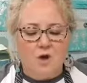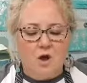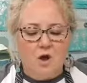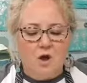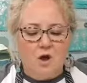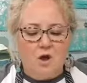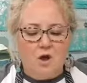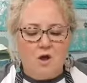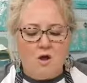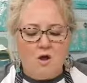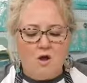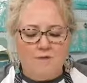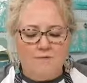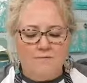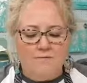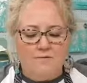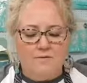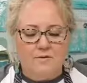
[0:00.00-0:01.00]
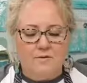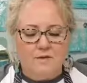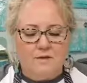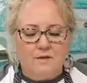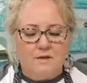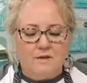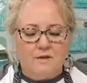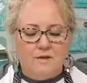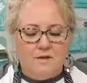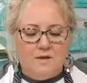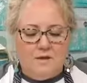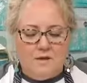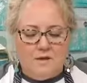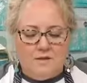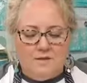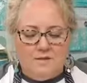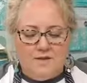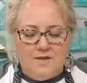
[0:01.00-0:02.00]
off
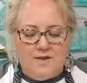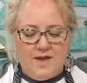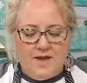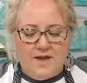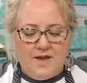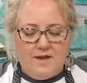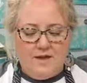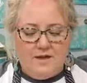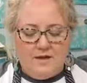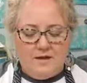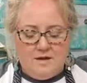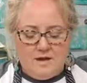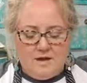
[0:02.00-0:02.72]
that